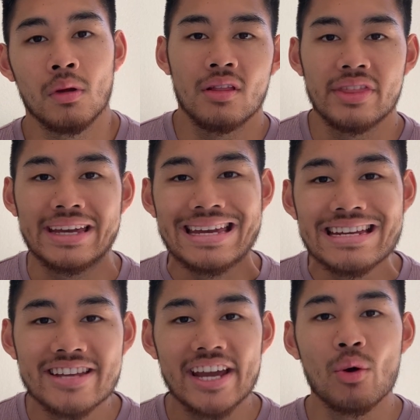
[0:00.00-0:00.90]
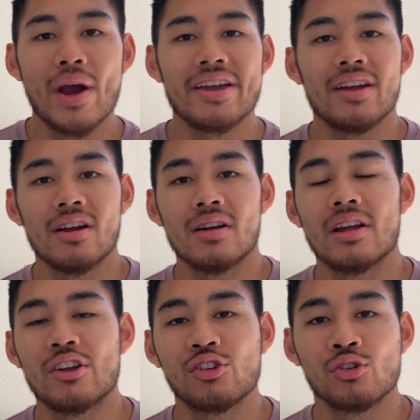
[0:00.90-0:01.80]
The key takeaway here
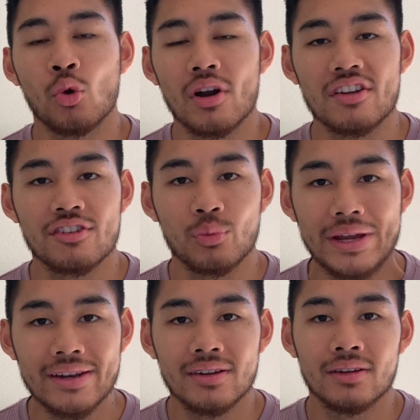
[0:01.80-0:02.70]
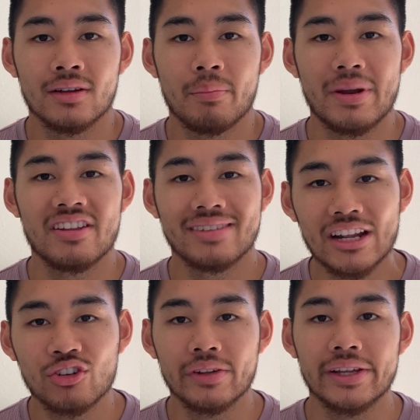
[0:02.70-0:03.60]
is short and sweet, but
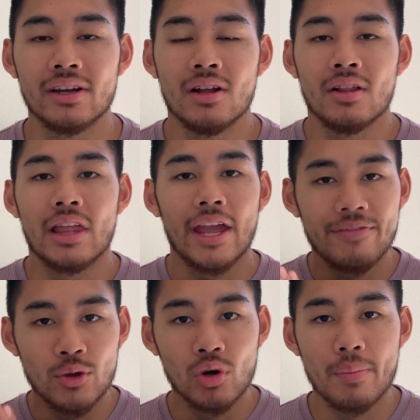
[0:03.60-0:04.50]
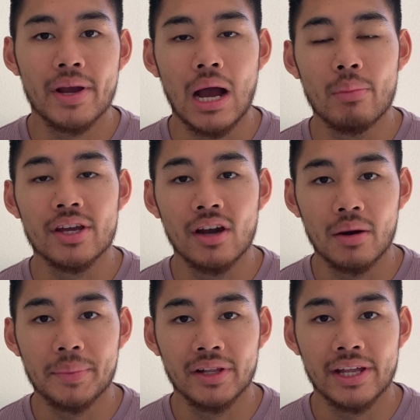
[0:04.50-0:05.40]
essentially, if you want to become a
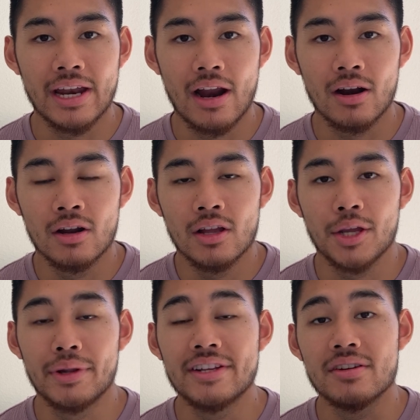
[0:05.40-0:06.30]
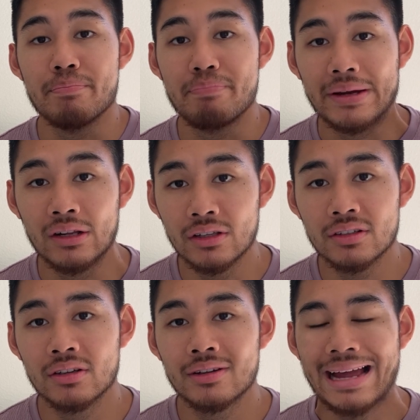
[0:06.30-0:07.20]
young millionaire, you need to build
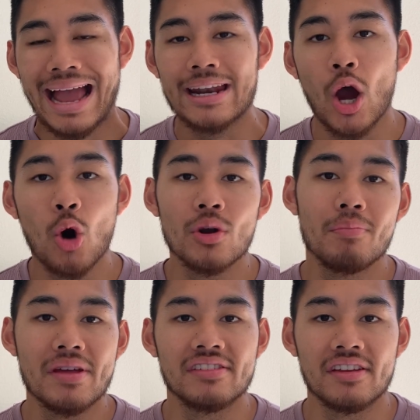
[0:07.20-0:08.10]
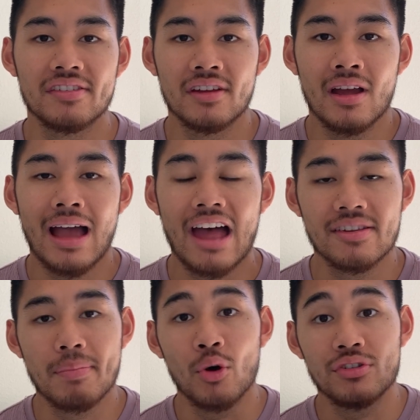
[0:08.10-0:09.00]
and own a business as
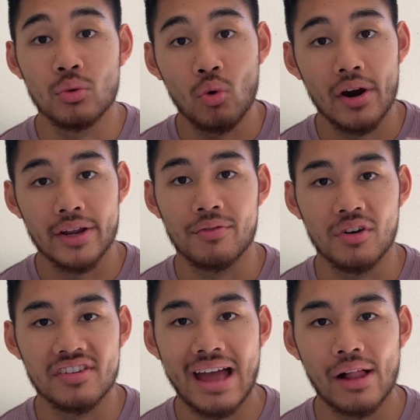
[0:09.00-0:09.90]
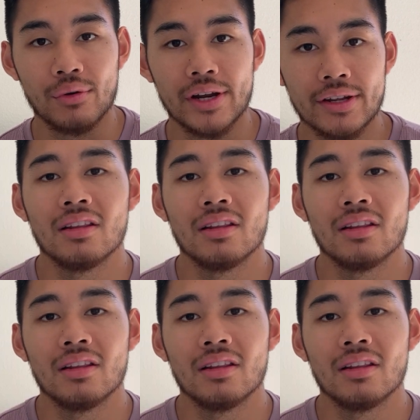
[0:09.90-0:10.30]
opposed to working for a salary.